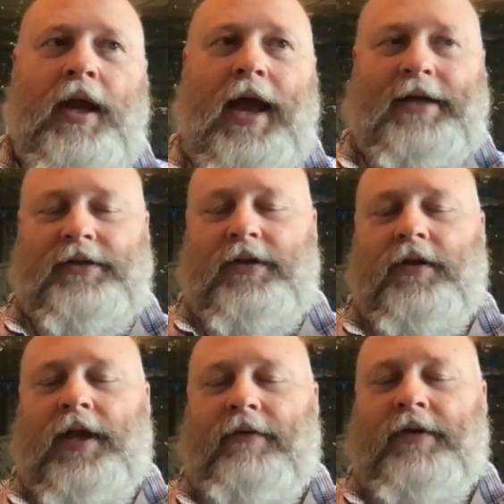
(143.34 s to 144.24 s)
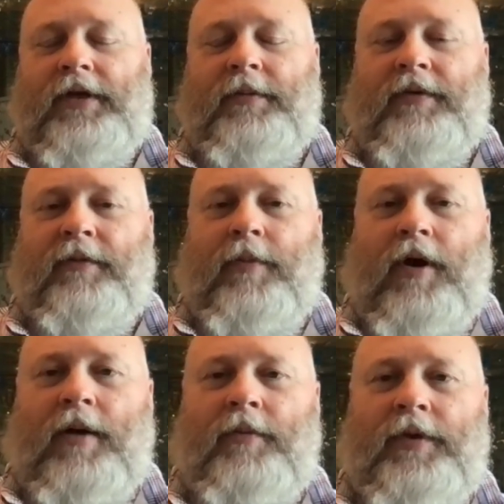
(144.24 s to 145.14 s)
I still have a little bit of a
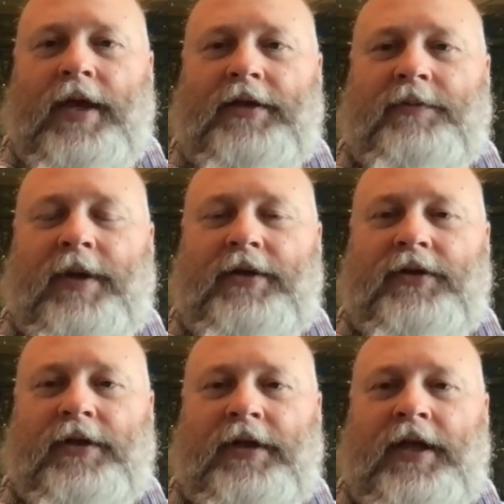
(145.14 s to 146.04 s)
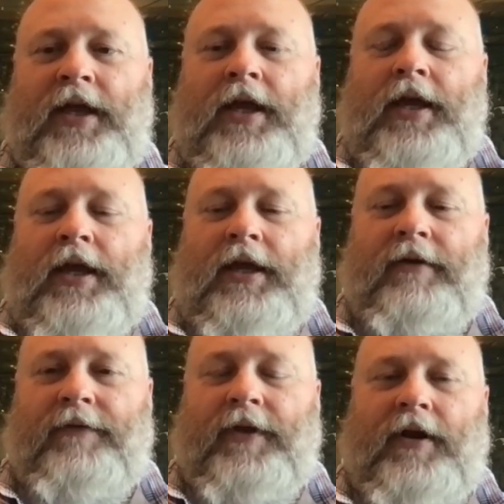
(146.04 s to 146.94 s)
problem with that, especially
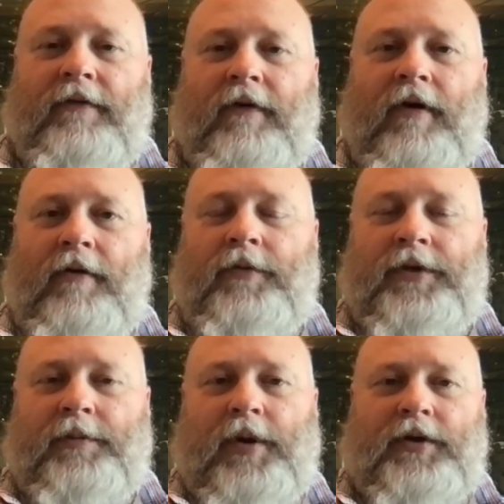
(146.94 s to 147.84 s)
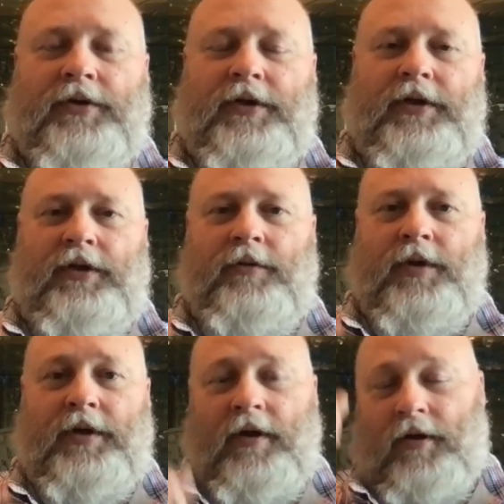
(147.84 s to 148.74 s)
if they're involved with the person that you
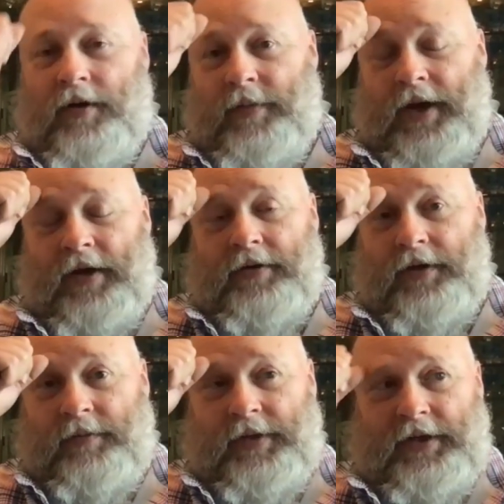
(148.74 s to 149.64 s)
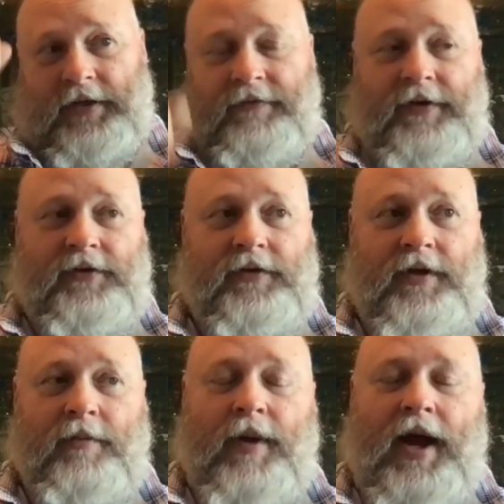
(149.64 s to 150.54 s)
want to talk about. I mean, if it's
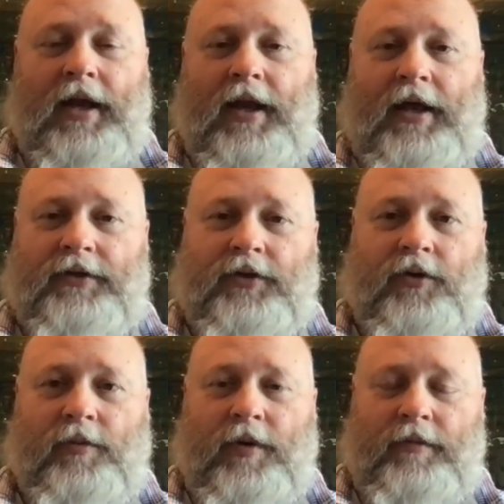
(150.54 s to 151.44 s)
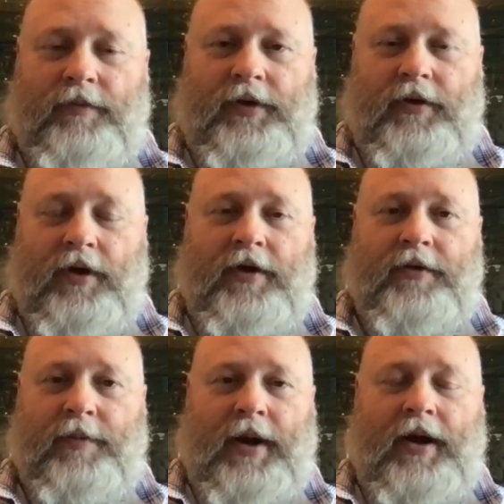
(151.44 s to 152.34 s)
their biological
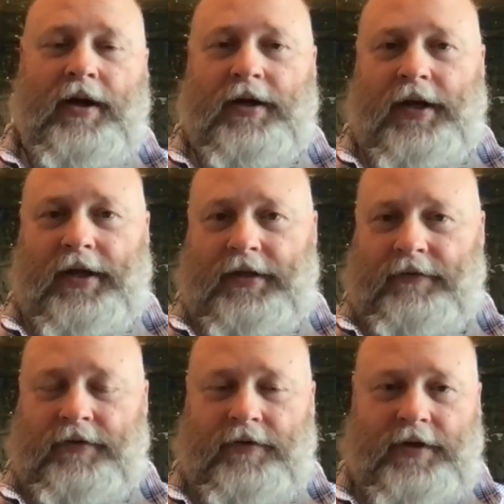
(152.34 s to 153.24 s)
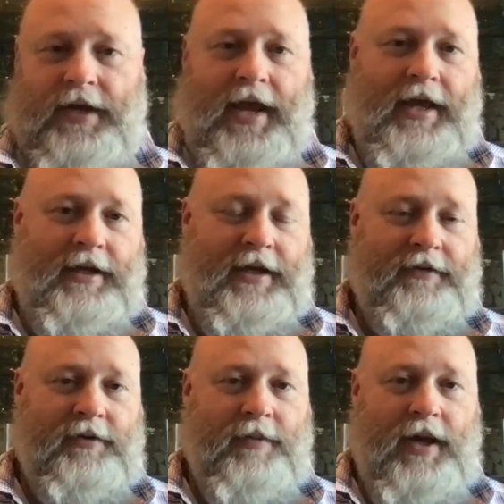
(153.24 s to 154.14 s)
other parent, like if you're the dad and
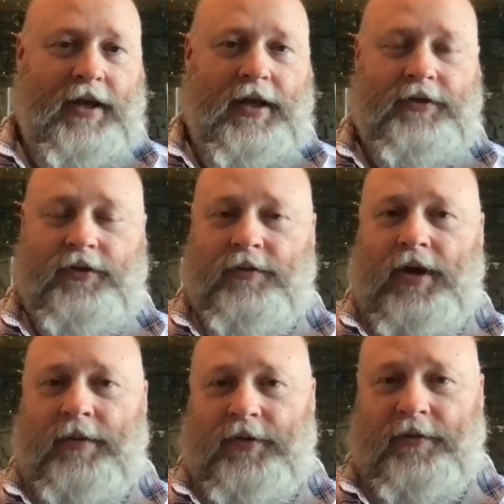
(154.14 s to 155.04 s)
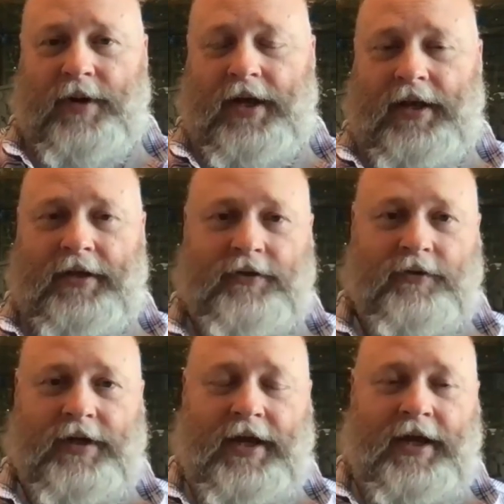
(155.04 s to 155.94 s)
that's their biological mom, you're the
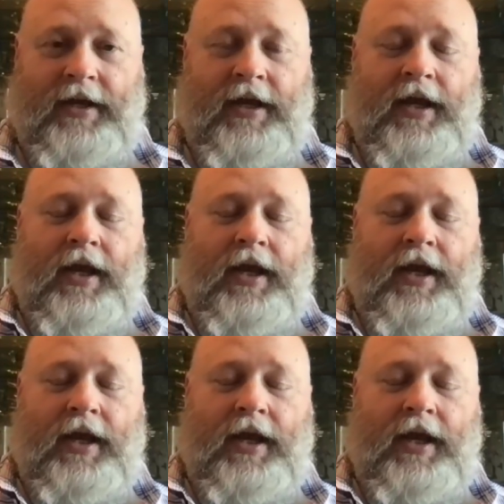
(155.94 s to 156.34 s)
biological dad,